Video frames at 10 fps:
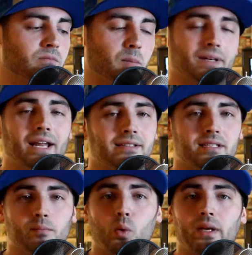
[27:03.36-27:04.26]
number
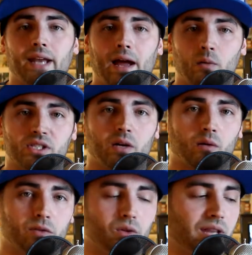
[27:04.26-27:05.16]
now, which I
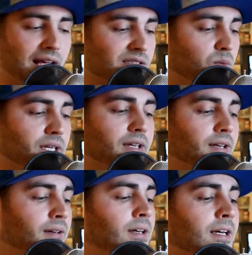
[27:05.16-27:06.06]
reviewed last
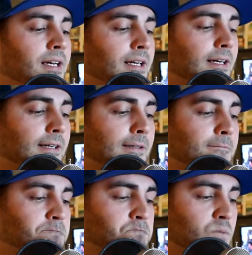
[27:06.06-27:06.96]
week,
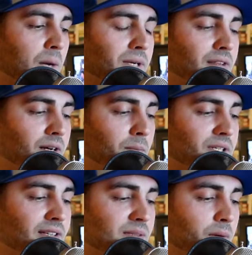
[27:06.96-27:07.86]
um, coming in the number
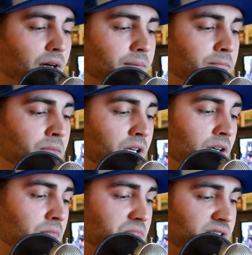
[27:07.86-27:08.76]
10 spot.
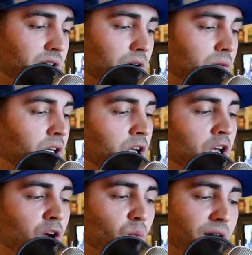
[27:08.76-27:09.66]
So
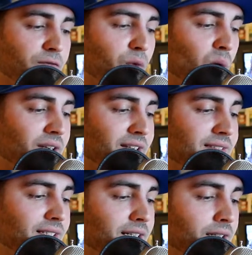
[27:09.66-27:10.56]
we had four
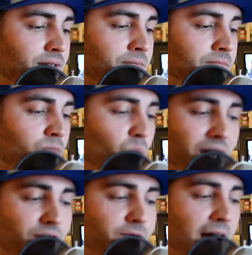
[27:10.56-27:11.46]
DC,
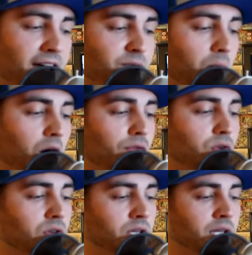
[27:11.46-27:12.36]
we had five
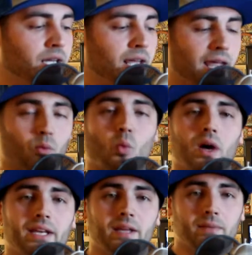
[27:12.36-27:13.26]
Marvel, and
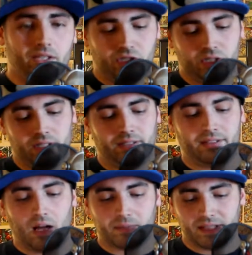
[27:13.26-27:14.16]
one image in the
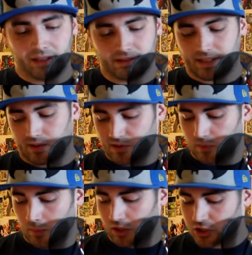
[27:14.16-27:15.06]
top 10 in sales
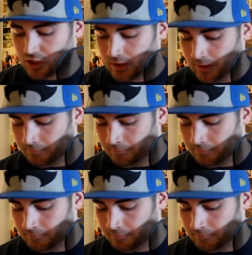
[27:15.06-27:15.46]
for March.